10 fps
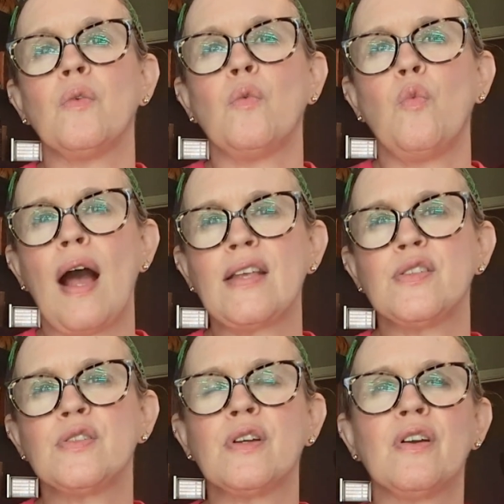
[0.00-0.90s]

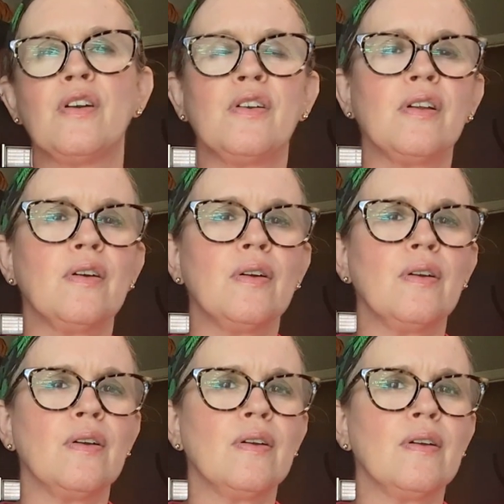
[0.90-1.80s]
western,
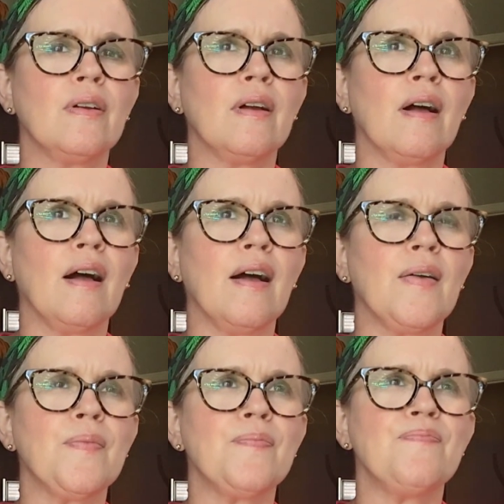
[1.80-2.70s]

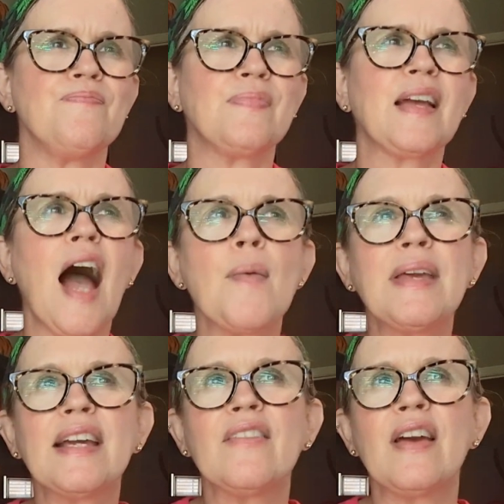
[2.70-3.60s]
um,
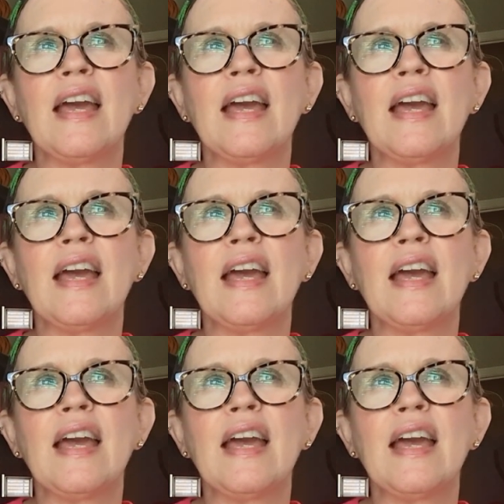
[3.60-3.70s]
coming of